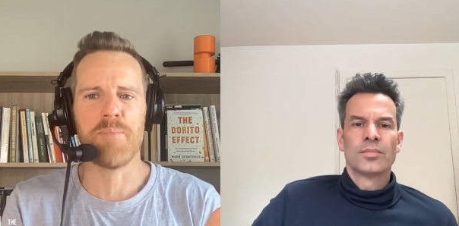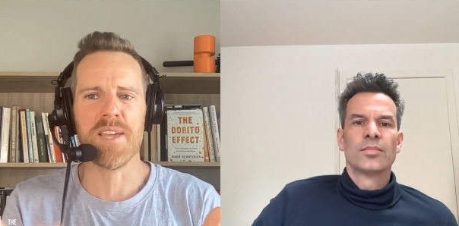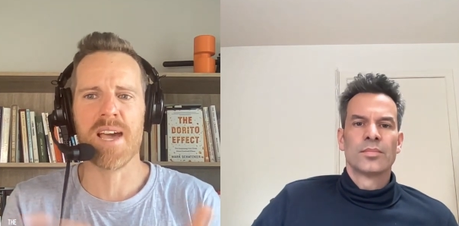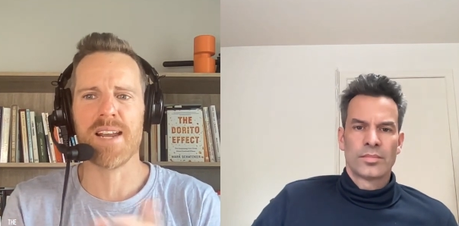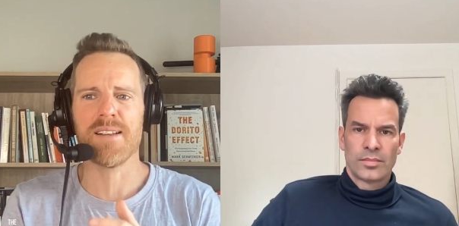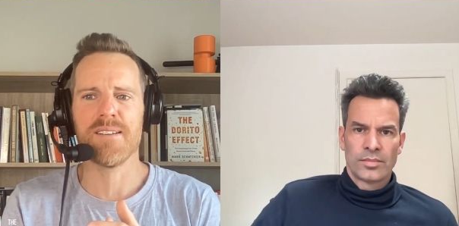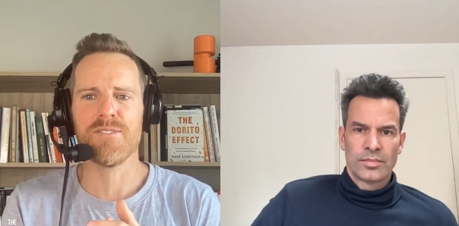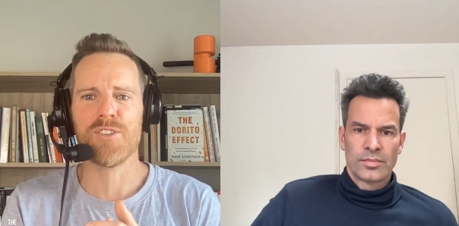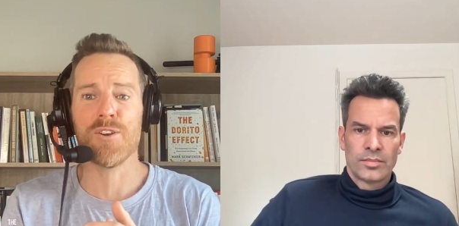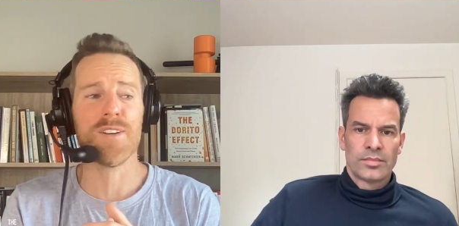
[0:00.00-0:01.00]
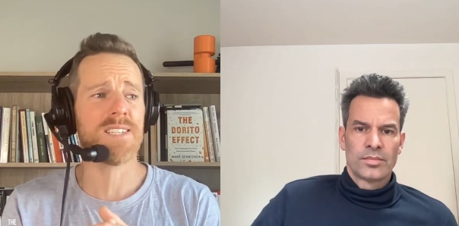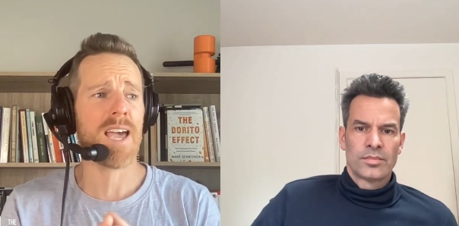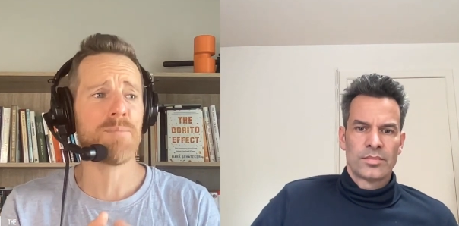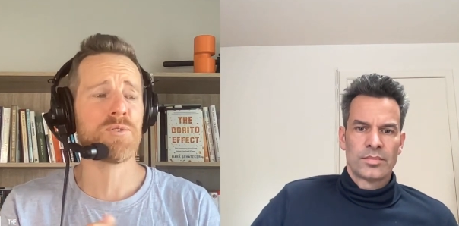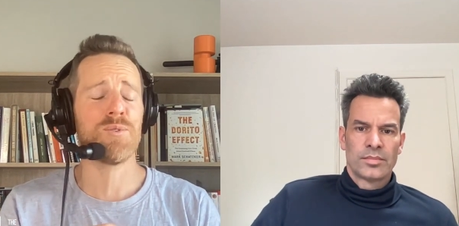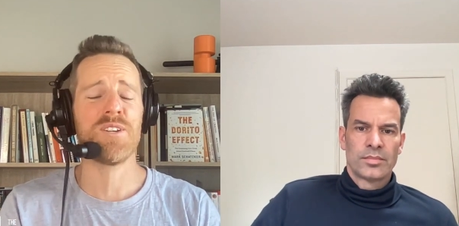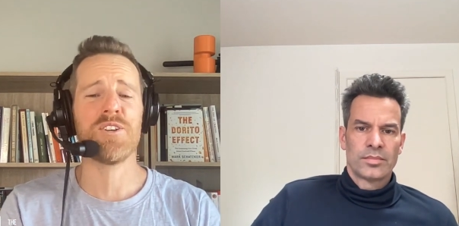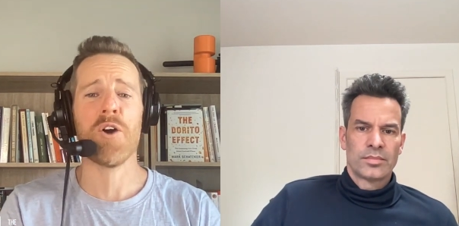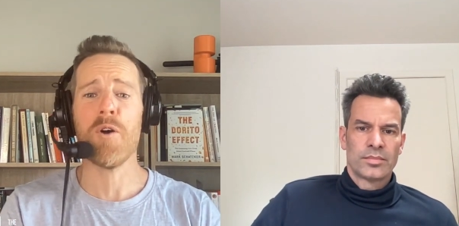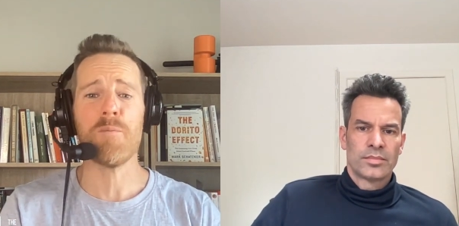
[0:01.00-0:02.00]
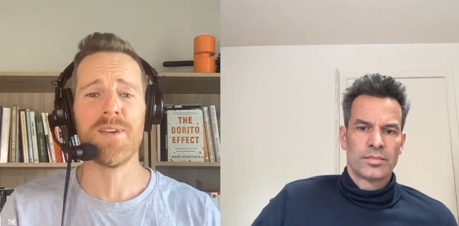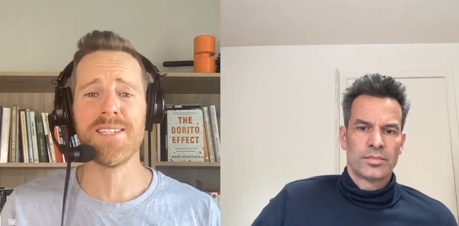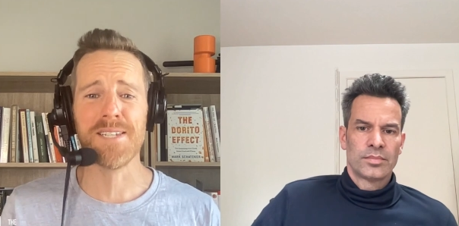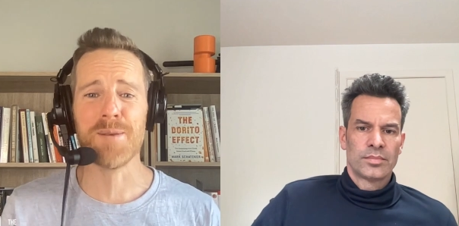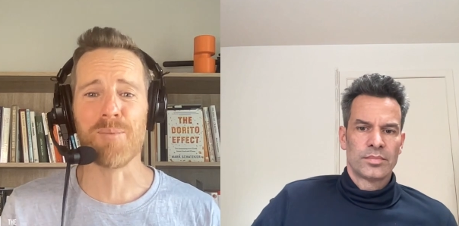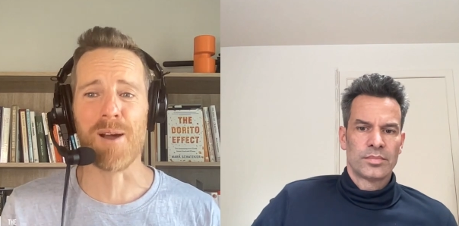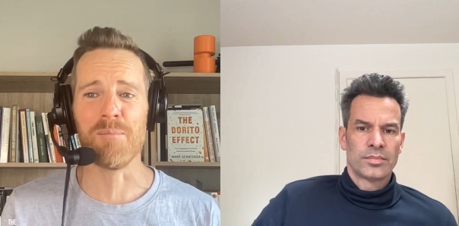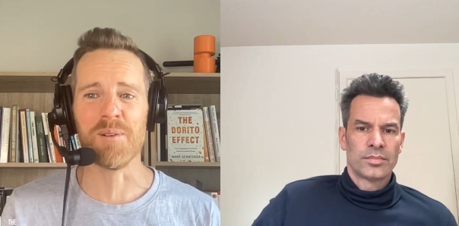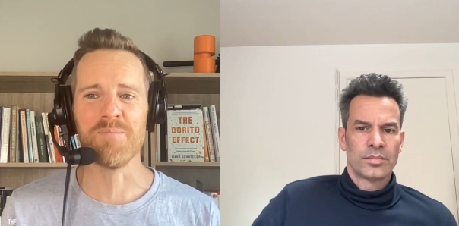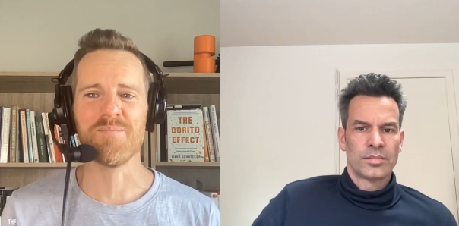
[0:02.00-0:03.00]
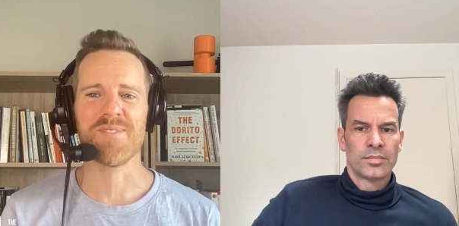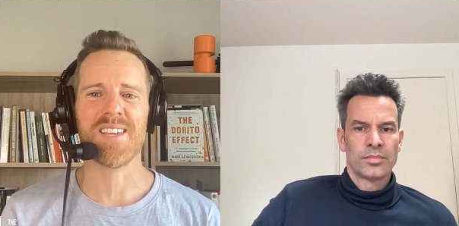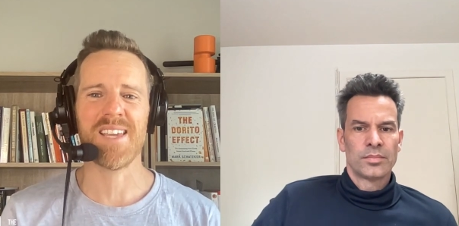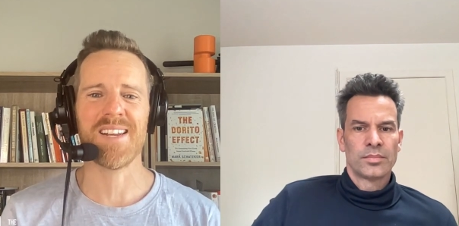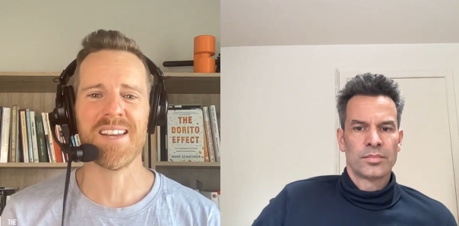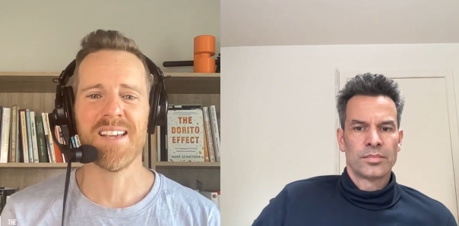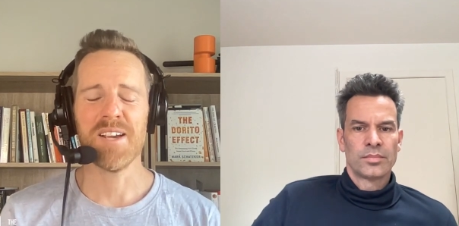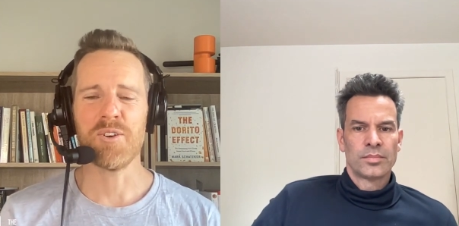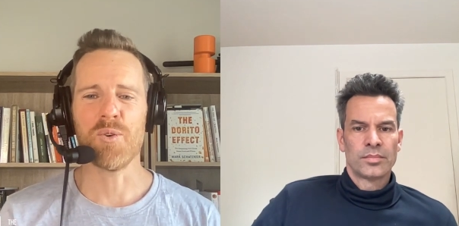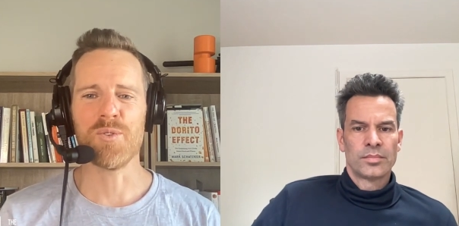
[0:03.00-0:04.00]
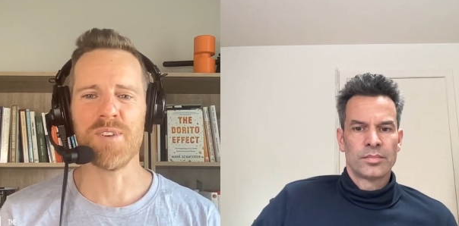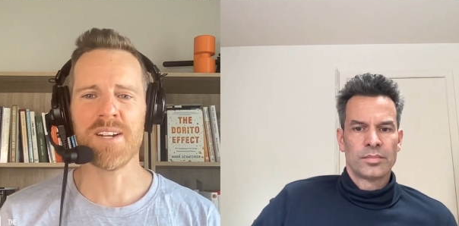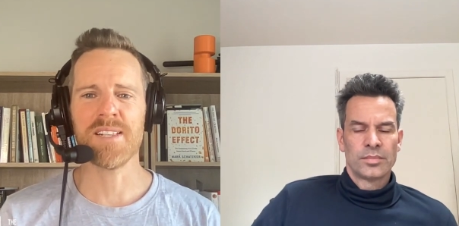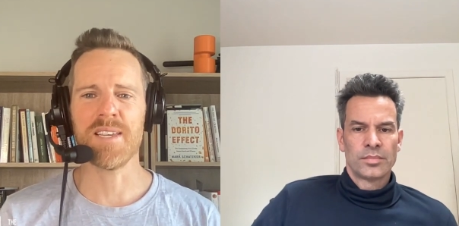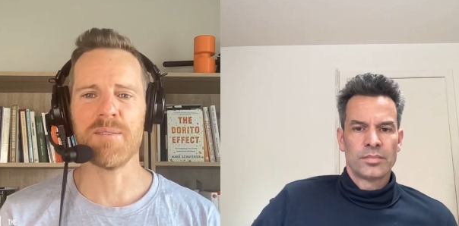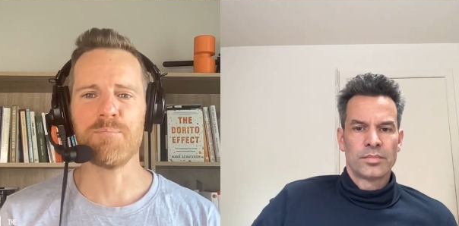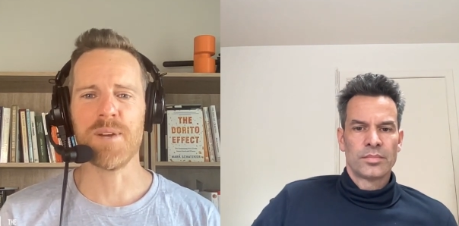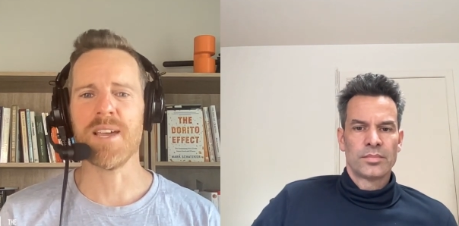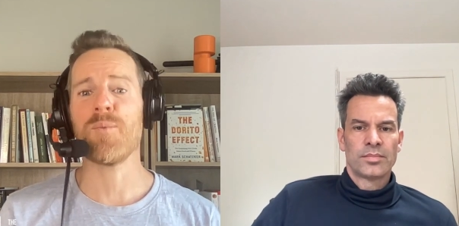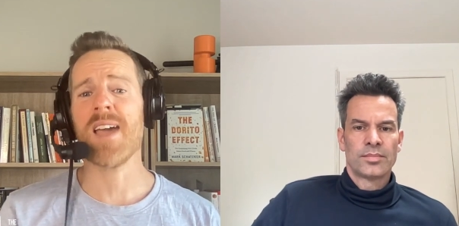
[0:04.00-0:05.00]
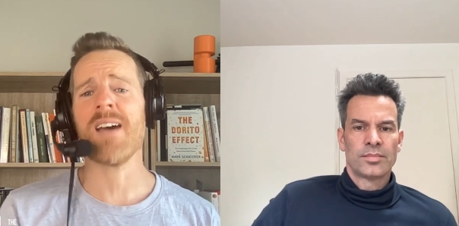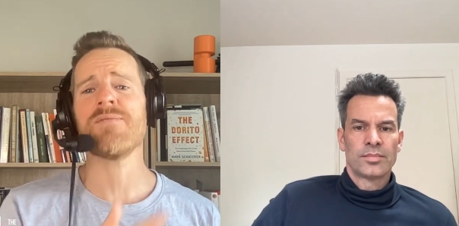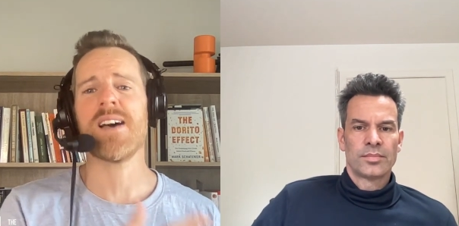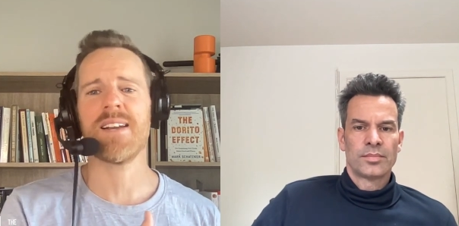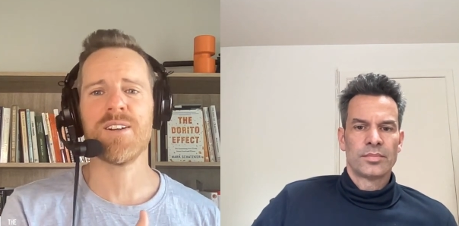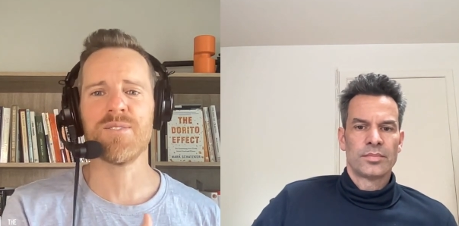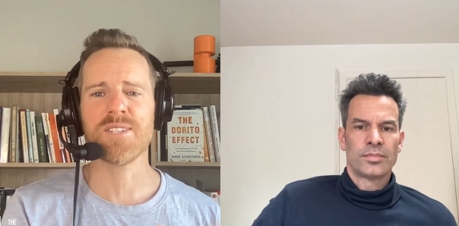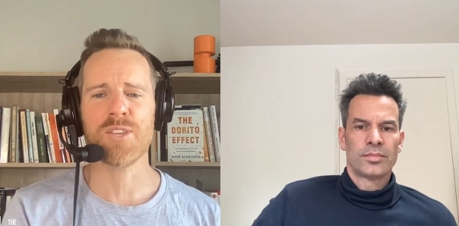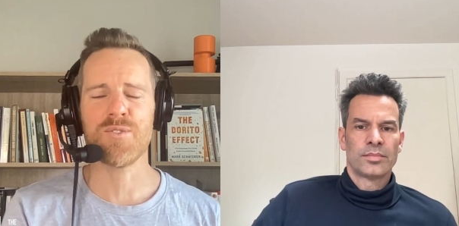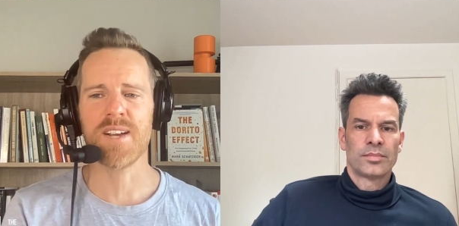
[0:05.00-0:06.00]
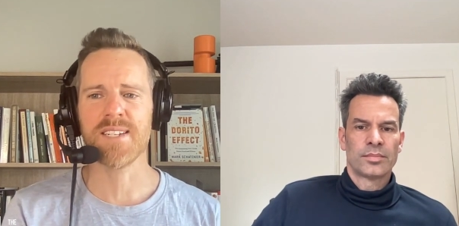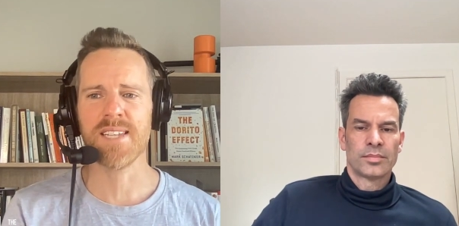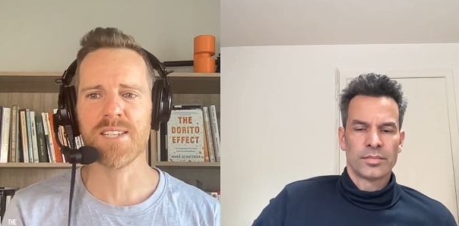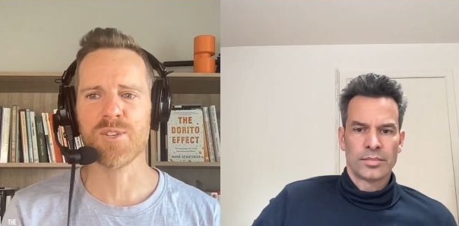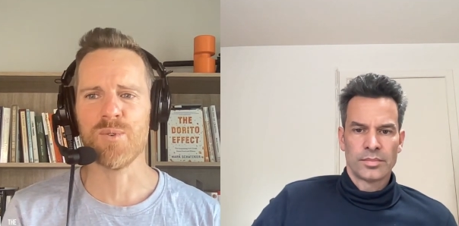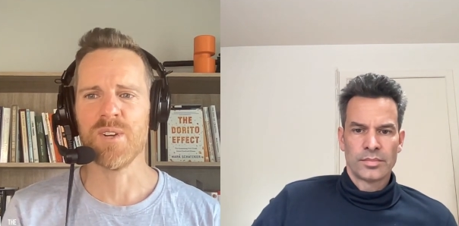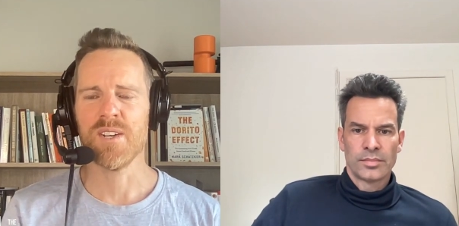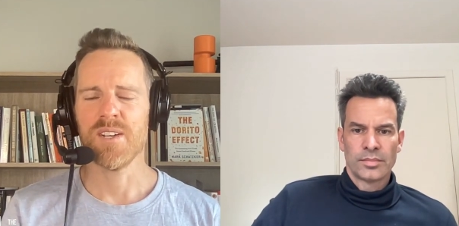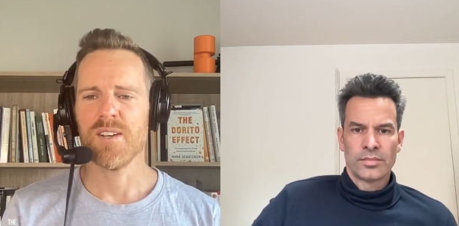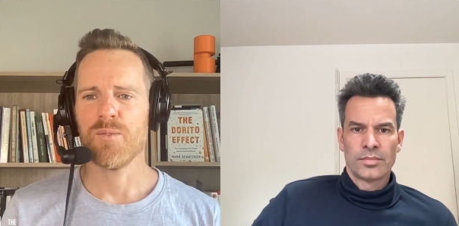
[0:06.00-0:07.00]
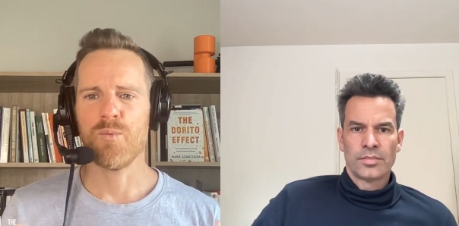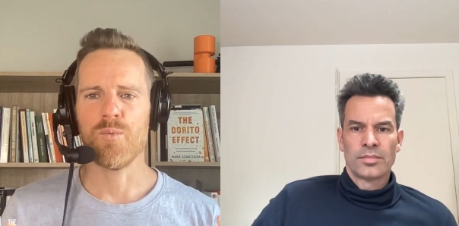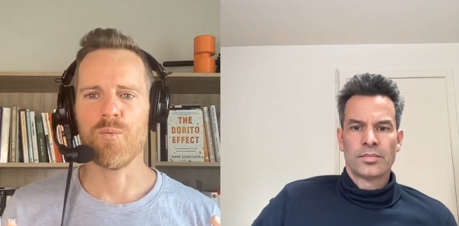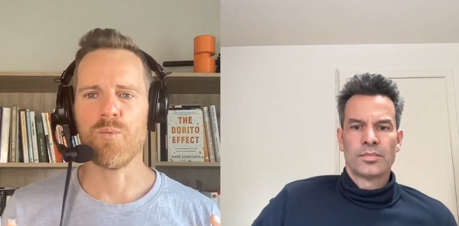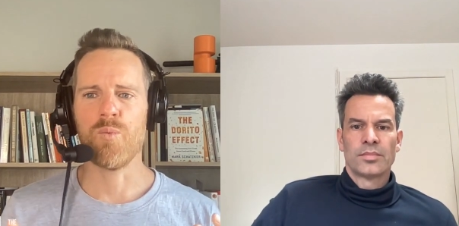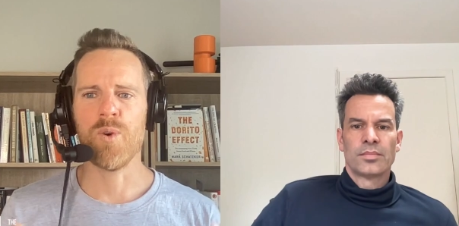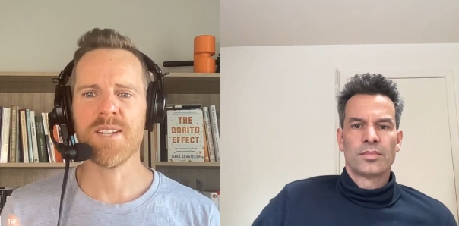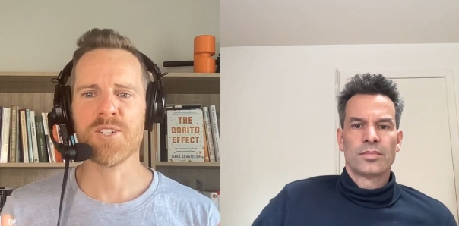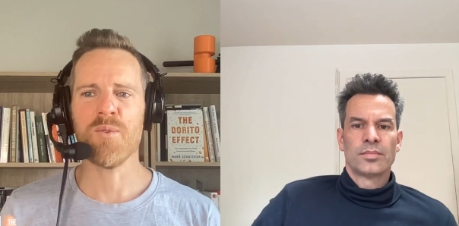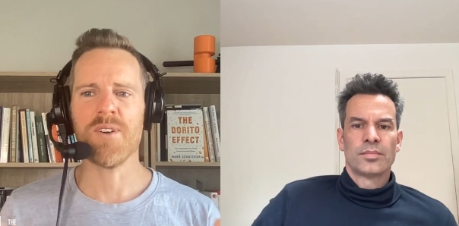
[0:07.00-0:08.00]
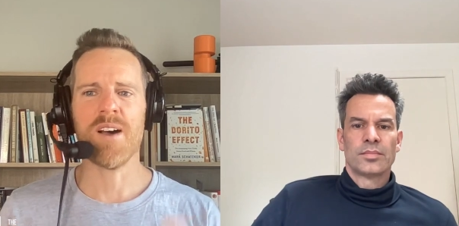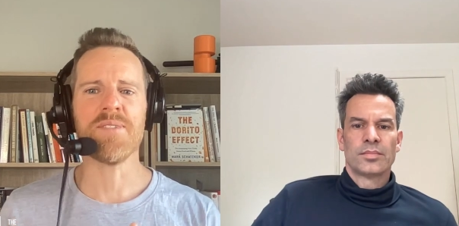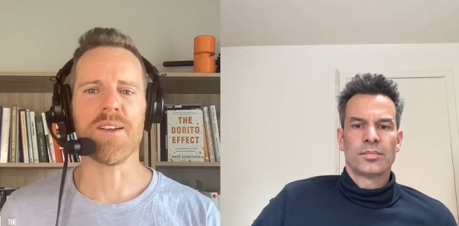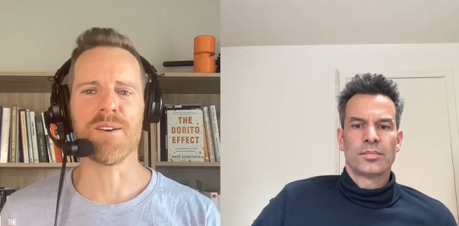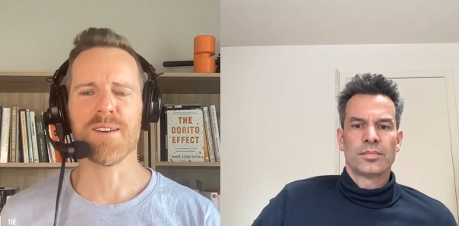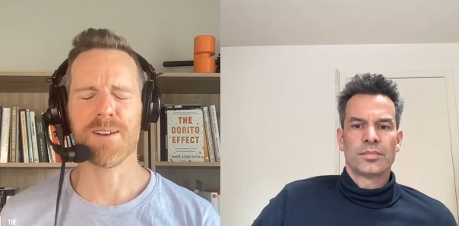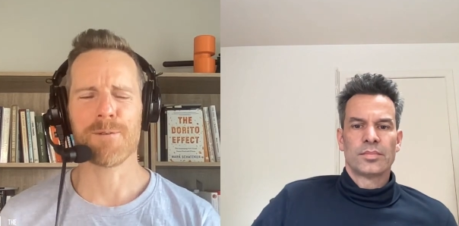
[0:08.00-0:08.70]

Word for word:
Speaker 1: But yet there is absolutely no obesity problem in northern Italy, but yet we have that here in the southern United States. So what's going on there?